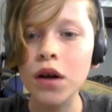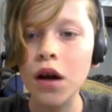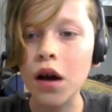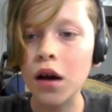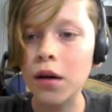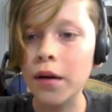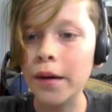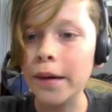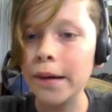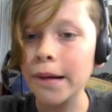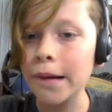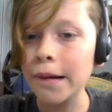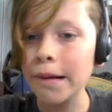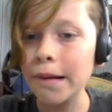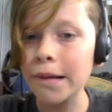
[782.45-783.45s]

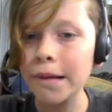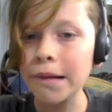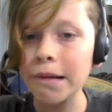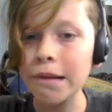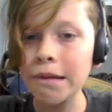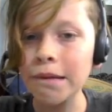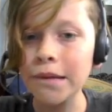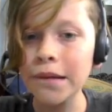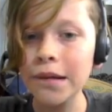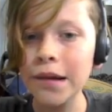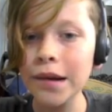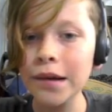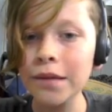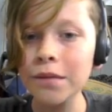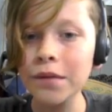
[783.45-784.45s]
I feel
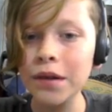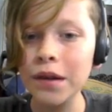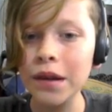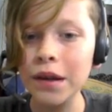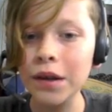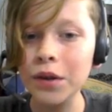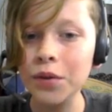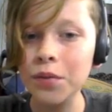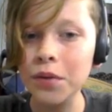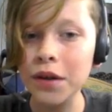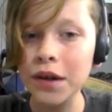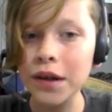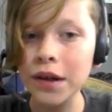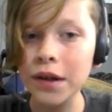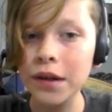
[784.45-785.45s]
like it was this
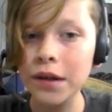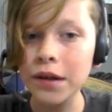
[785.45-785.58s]
way.